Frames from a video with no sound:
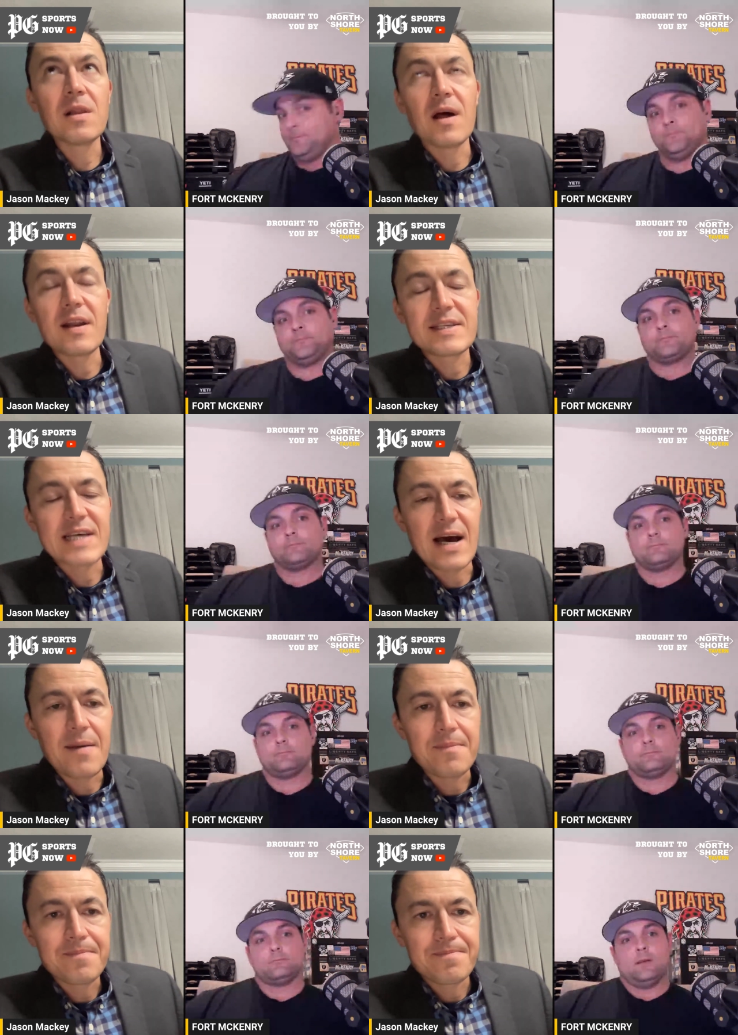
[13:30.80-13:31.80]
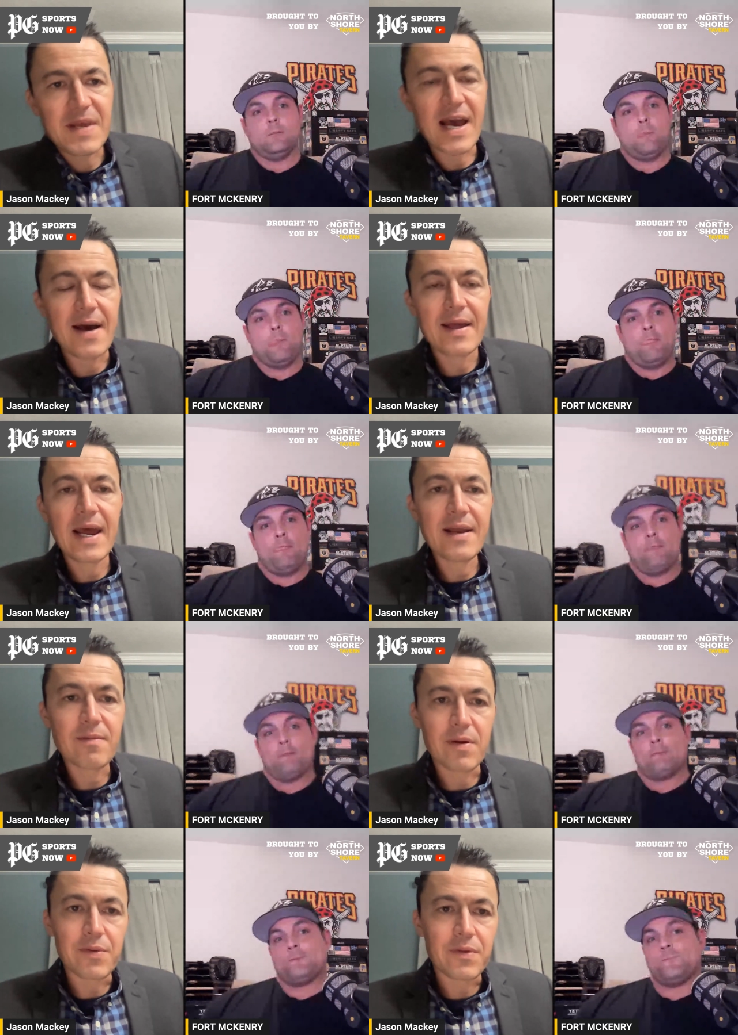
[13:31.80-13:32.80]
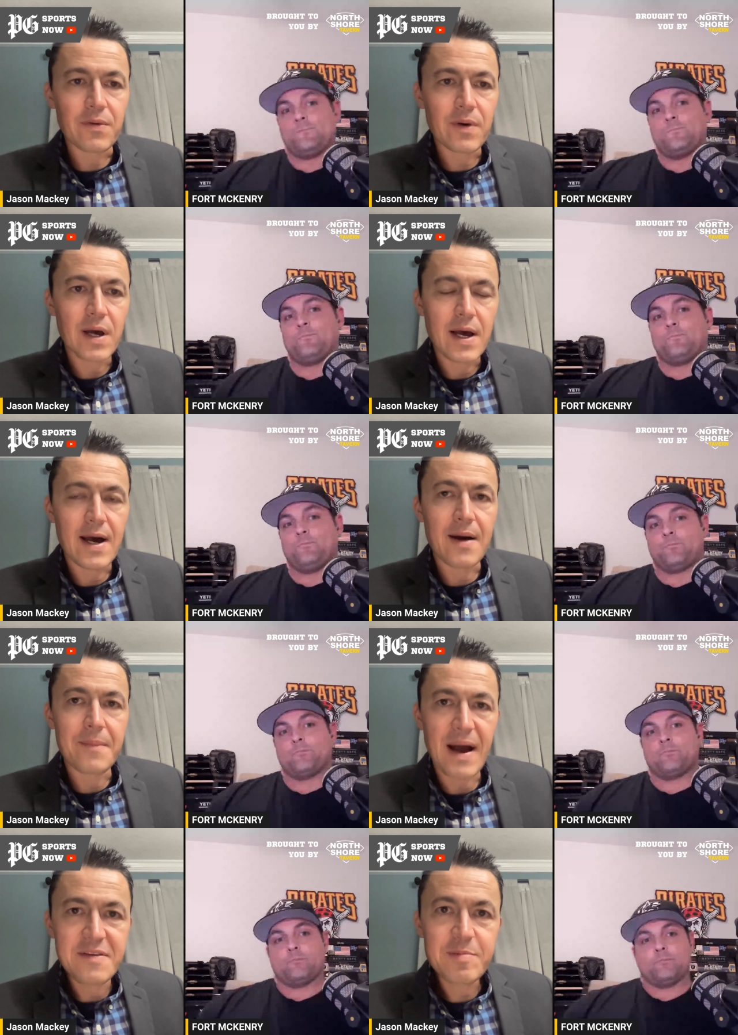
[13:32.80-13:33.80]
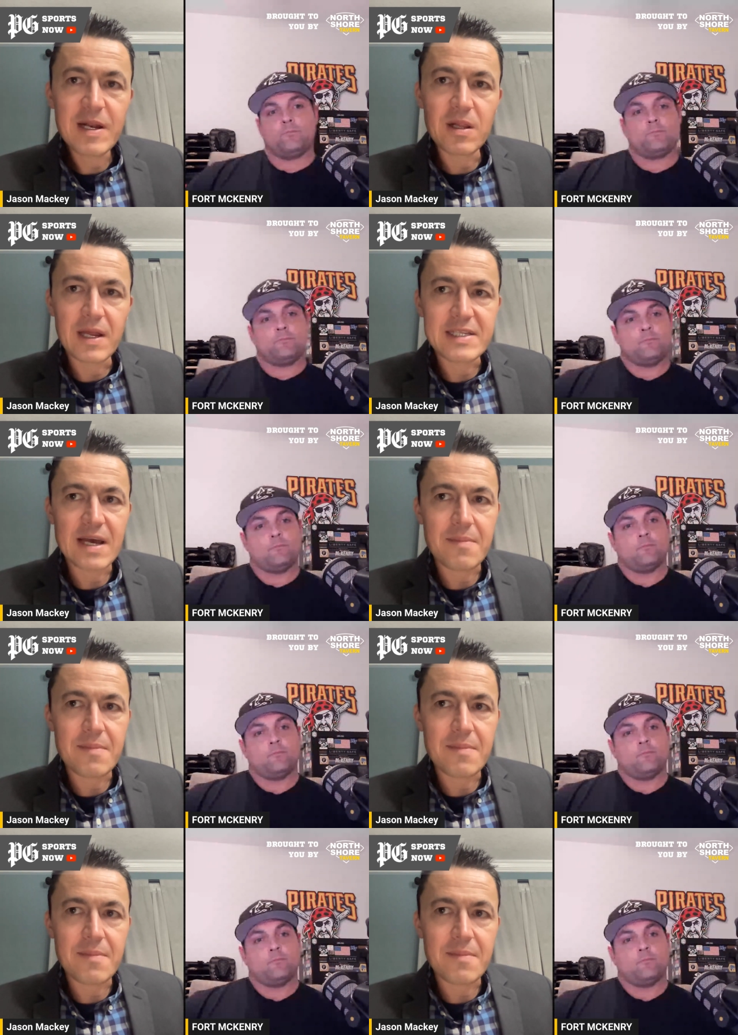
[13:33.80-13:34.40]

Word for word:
Speaker 1: a lot of time. Yeah. And I agree with you. Um, I've spent a lot of